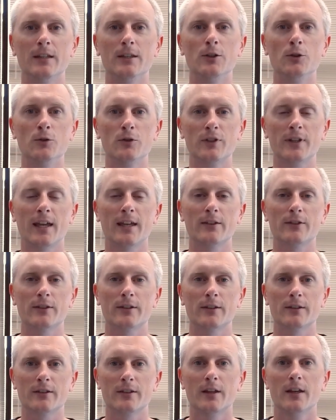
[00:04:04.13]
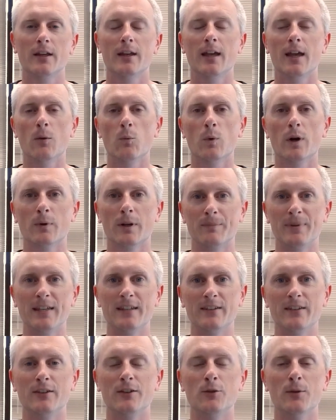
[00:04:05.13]
use cases and what
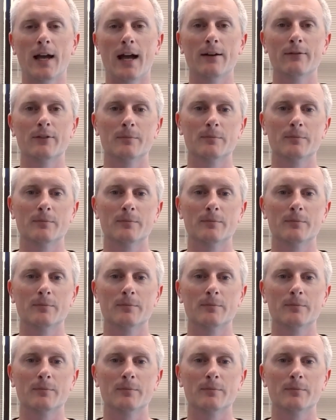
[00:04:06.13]
pieces you have in